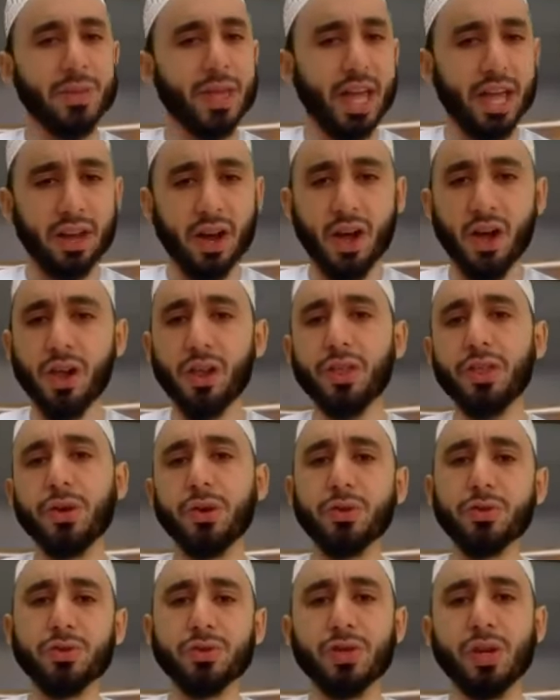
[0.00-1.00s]
and all
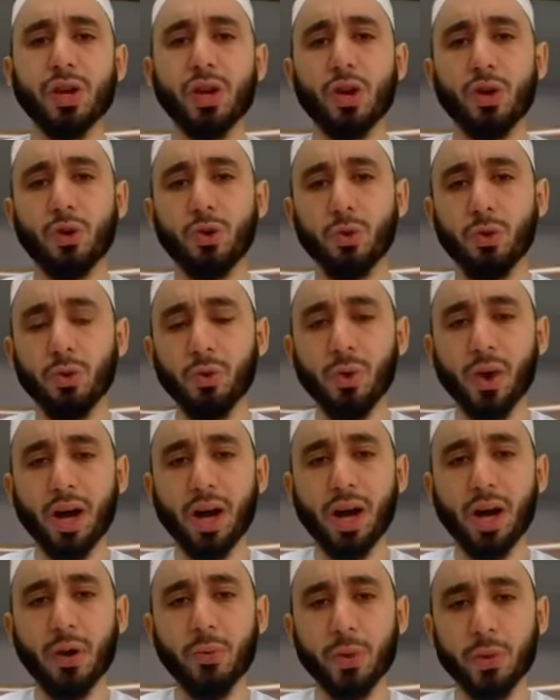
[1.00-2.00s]
those who
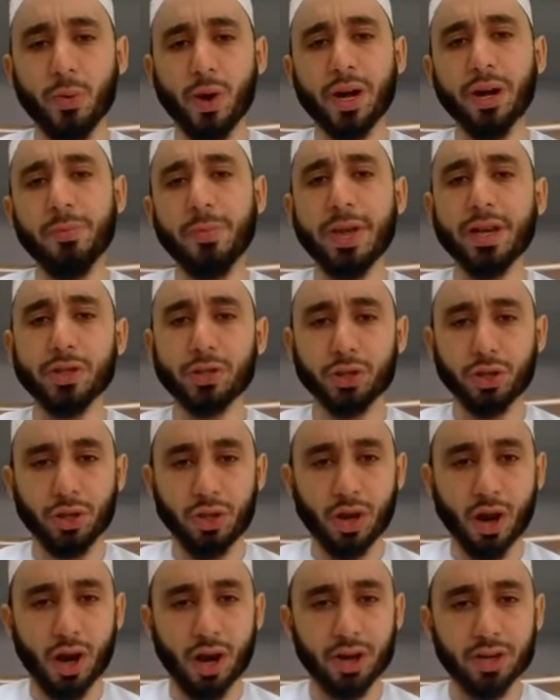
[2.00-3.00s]
we want to make
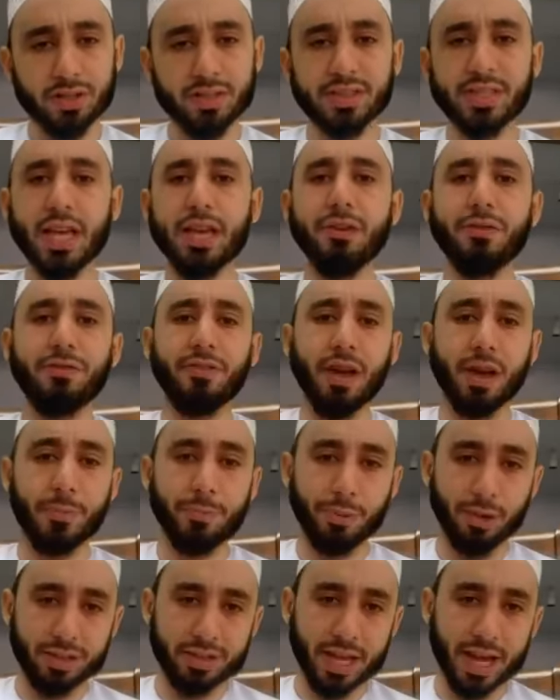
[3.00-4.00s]
sure are safe and
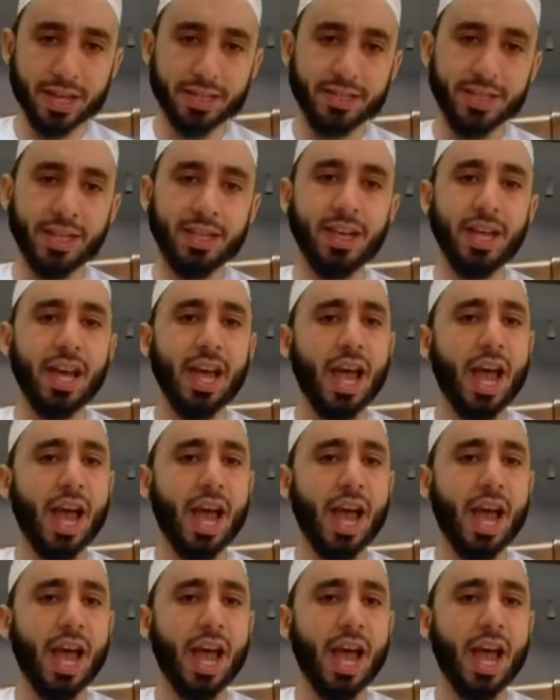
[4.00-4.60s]
protected.